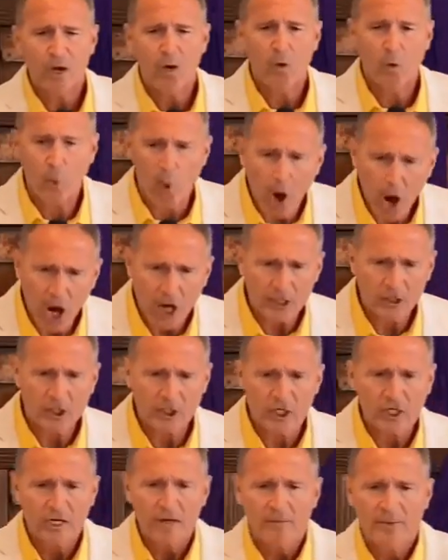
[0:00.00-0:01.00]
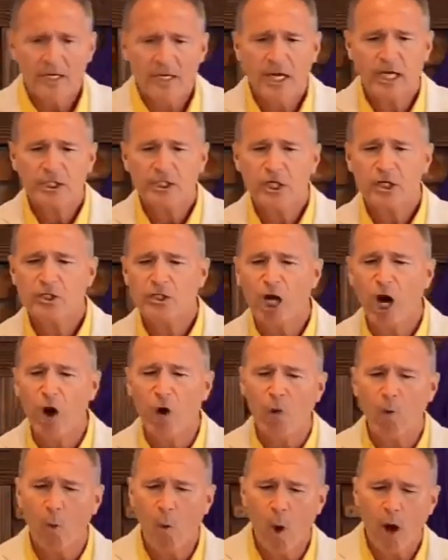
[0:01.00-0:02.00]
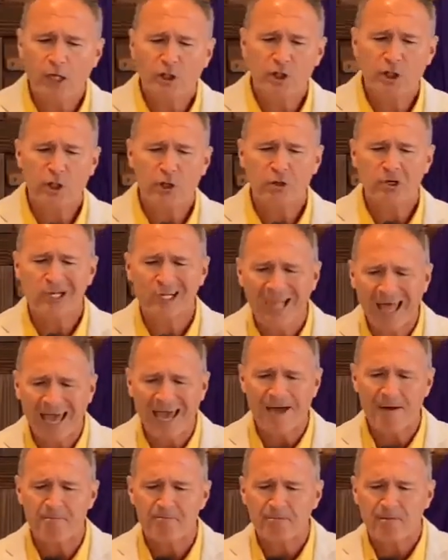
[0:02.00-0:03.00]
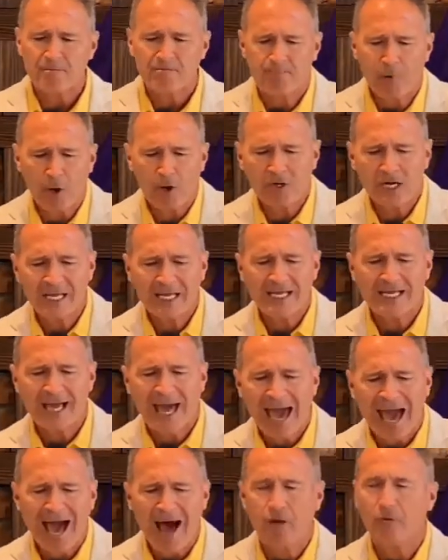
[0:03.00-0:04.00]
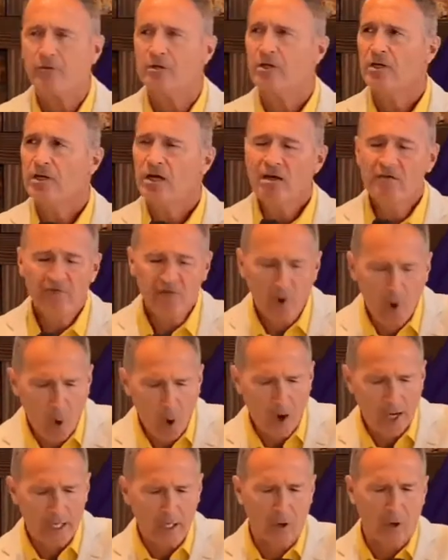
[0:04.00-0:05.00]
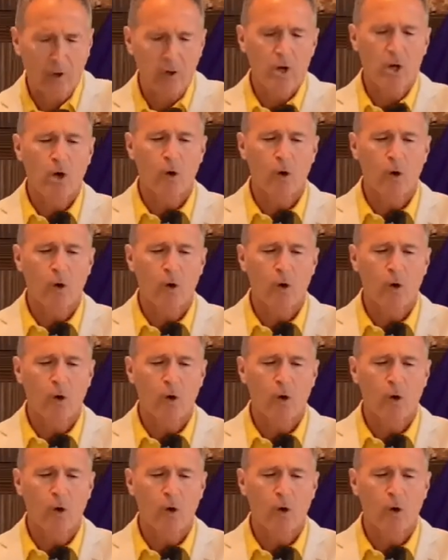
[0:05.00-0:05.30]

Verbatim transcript: Watch, because you don't want your lamp burning out of oil.